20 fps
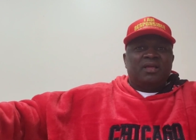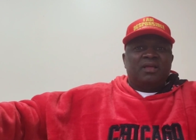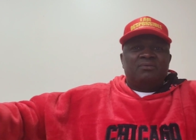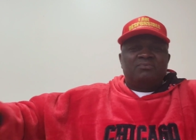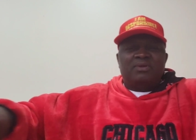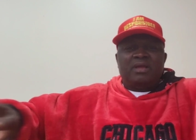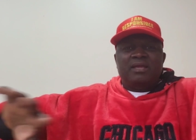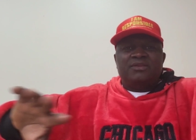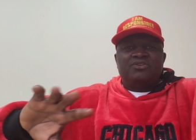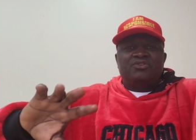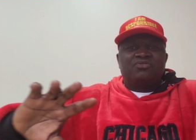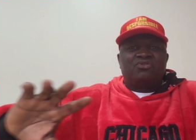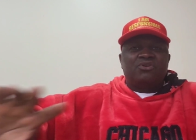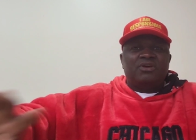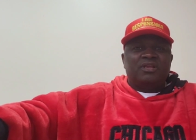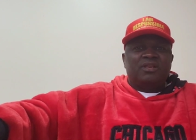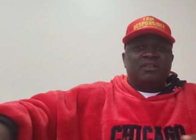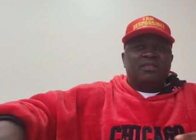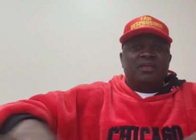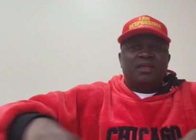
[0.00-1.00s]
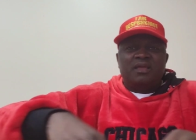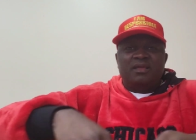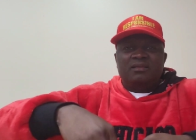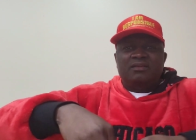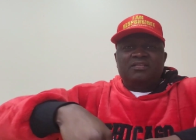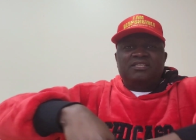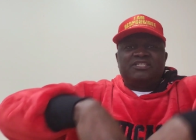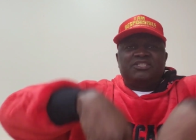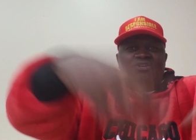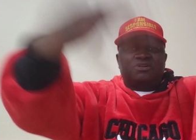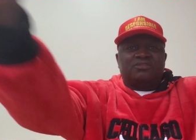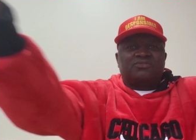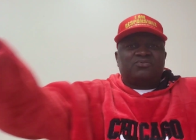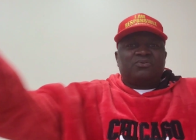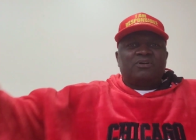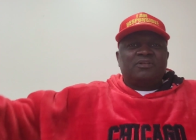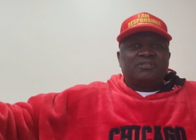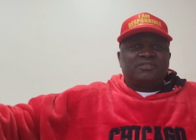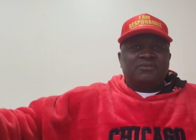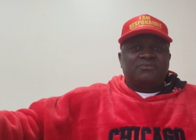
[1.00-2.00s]
where are you going? Idiot,
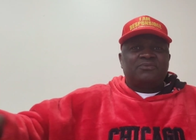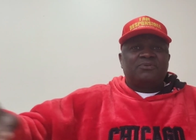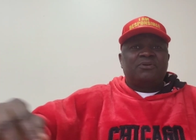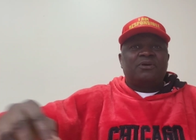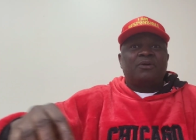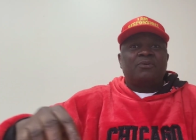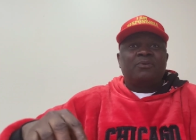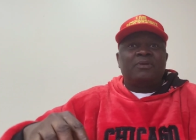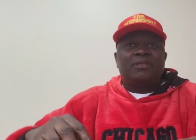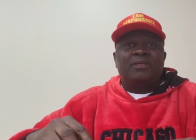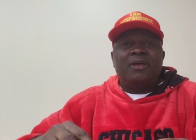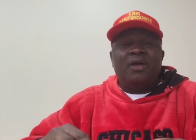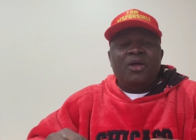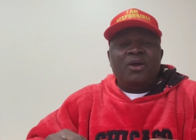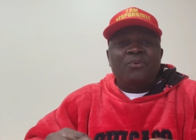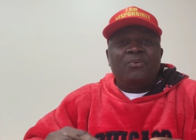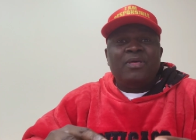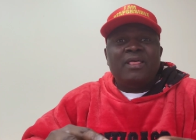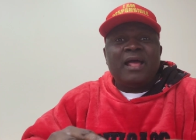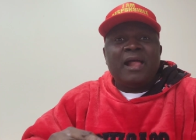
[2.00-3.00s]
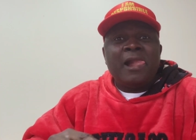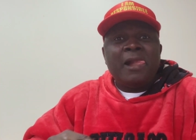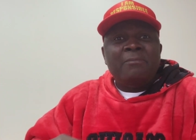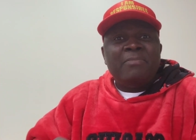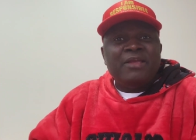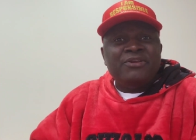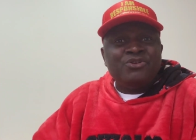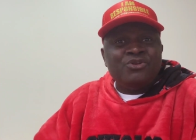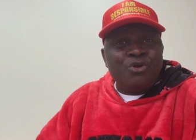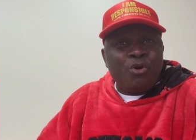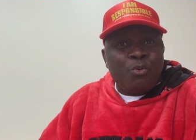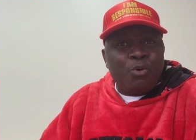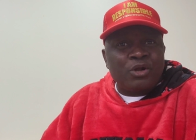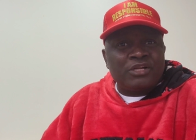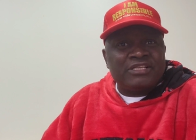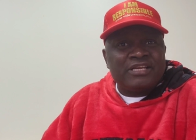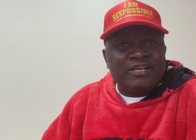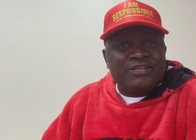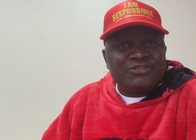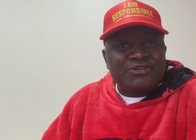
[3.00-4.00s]
what's even wrong with, with her? But you know what?
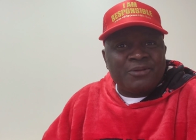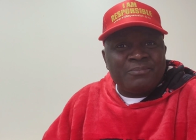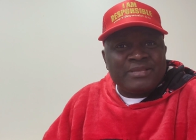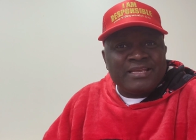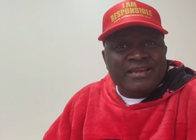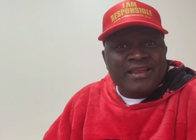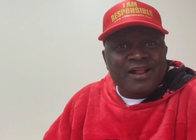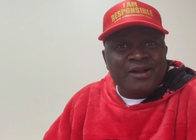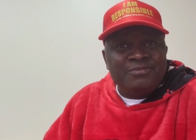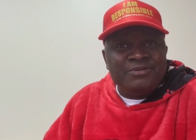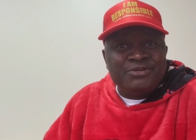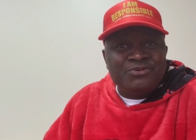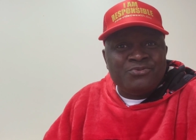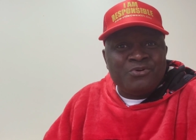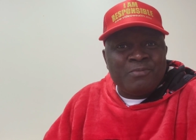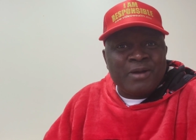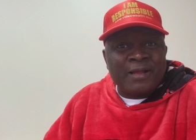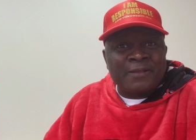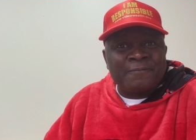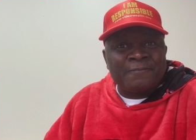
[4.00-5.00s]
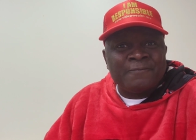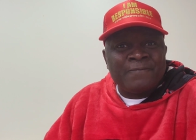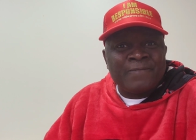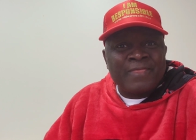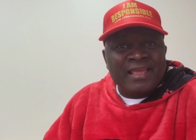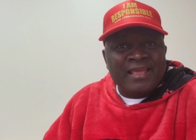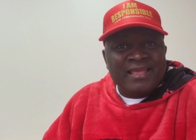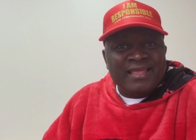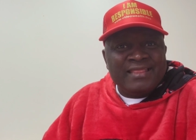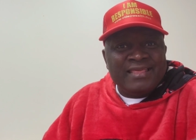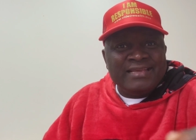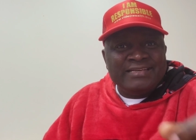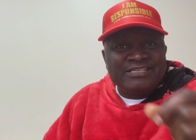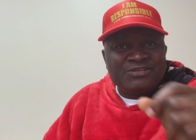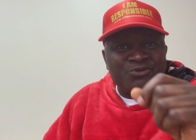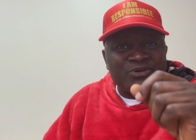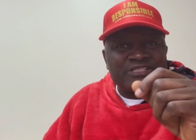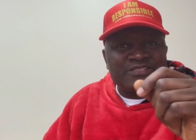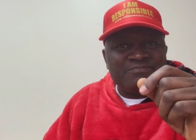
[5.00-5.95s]
Something helped the woman. She was